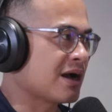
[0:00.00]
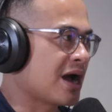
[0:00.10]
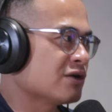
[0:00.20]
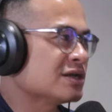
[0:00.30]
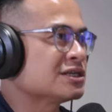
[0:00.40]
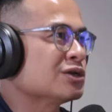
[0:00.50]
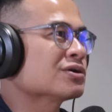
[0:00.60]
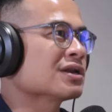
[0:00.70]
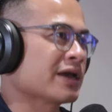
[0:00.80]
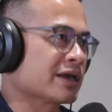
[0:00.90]
How does it
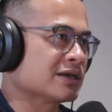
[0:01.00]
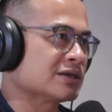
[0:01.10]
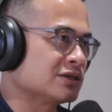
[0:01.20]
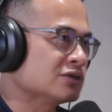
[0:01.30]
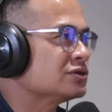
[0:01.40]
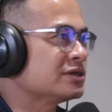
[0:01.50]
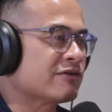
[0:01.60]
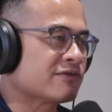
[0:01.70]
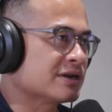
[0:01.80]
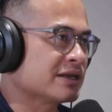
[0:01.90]
look like? You
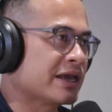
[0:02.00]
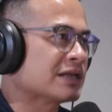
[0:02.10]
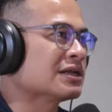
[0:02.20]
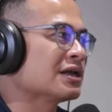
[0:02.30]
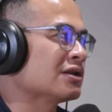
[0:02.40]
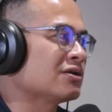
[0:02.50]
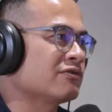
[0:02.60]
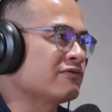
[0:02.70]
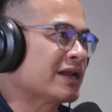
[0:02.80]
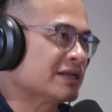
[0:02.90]
definitely get a lot
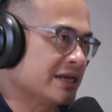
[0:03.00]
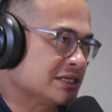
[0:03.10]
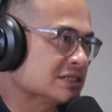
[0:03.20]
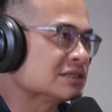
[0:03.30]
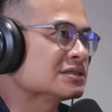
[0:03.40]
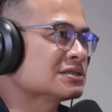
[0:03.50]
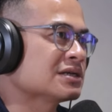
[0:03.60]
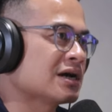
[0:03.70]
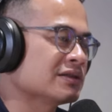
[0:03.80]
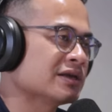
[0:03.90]
of validations
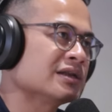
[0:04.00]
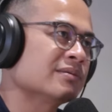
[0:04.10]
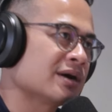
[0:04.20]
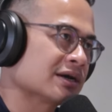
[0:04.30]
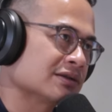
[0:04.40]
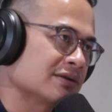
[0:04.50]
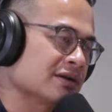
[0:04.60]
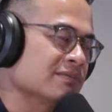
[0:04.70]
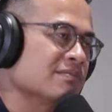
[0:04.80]
out there in the market, right?